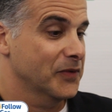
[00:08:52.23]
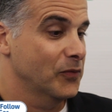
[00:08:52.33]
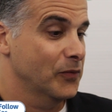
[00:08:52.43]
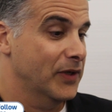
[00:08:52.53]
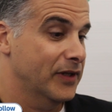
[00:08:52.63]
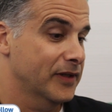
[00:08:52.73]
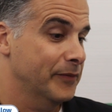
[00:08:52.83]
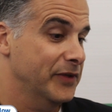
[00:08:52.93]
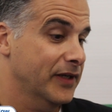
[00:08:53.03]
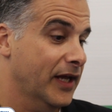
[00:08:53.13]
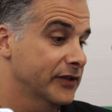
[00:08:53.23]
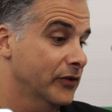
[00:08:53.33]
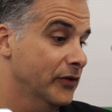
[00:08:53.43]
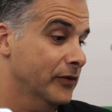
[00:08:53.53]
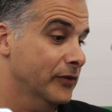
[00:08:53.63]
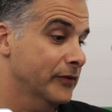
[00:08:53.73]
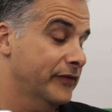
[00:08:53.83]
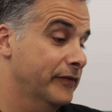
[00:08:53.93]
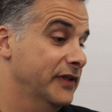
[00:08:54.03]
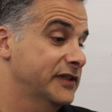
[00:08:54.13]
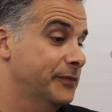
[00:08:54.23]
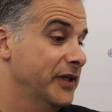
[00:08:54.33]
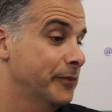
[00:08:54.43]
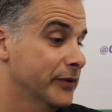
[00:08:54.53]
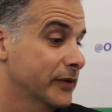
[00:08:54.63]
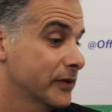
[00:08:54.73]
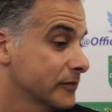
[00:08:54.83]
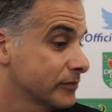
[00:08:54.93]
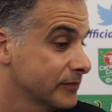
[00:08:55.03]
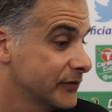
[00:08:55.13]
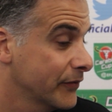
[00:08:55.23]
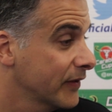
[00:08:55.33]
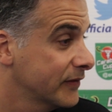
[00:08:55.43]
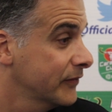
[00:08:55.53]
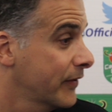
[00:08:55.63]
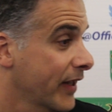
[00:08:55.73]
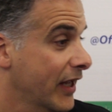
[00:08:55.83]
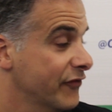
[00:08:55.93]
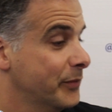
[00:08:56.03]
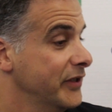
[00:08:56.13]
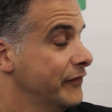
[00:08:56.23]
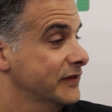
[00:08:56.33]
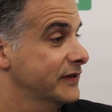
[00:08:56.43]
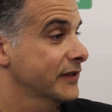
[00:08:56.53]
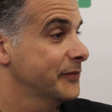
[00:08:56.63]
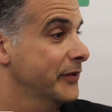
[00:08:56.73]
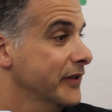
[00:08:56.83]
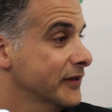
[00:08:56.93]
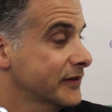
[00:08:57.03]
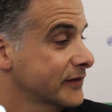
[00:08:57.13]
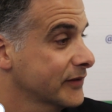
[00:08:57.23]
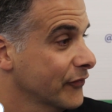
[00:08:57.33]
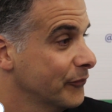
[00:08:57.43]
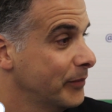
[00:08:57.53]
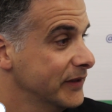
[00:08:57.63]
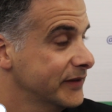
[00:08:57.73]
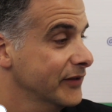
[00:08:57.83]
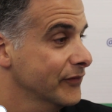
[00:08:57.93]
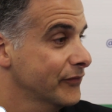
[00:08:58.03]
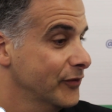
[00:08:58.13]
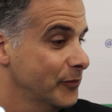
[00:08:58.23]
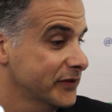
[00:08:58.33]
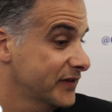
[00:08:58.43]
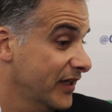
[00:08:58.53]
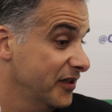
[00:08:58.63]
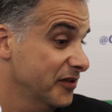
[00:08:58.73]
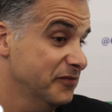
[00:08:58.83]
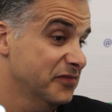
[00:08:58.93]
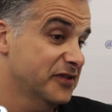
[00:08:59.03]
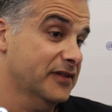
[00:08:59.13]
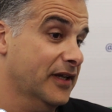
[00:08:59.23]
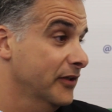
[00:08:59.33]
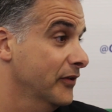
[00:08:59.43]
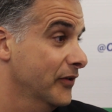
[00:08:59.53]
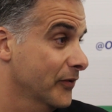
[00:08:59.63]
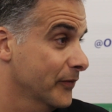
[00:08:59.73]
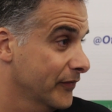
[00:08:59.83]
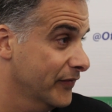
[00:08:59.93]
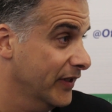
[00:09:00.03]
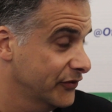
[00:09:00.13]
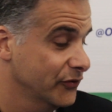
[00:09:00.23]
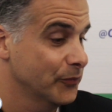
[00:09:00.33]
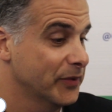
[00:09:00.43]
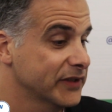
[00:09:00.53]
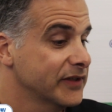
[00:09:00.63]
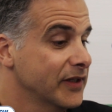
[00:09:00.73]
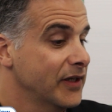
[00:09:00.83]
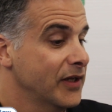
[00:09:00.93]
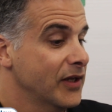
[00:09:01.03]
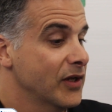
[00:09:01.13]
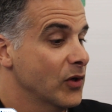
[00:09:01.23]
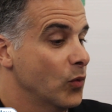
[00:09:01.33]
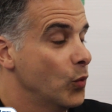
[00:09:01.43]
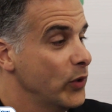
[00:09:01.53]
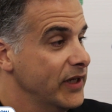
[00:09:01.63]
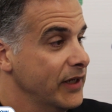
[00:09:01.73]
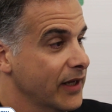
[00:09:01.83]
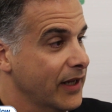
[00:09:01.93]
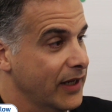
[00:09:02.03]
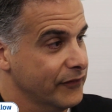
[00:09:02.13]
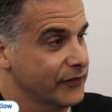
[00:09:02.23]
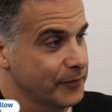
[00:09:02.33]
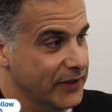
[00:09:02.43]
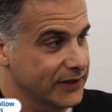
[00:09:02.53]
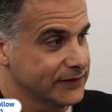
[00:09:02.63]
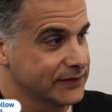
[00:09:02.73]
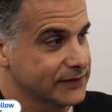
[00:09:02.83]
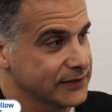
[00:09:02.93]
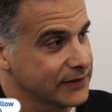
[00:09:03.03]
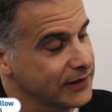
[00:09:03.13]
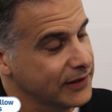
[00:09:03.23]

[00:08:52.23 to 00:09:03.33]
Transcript: Well, I mean, I don't know if these people, did they have previous experience of building football stadiums? I don't know if they do, but we have the best